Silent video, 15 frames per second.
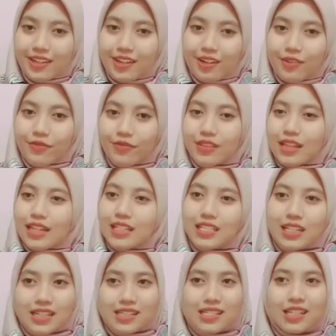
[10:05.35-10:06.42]
of such
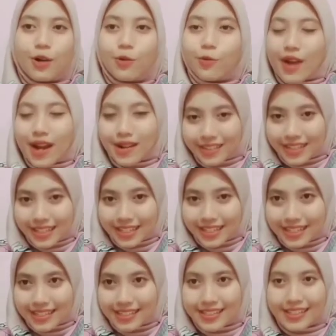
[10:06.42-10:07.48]
as
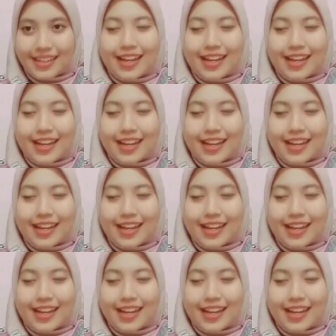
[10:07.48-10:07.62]
awareness,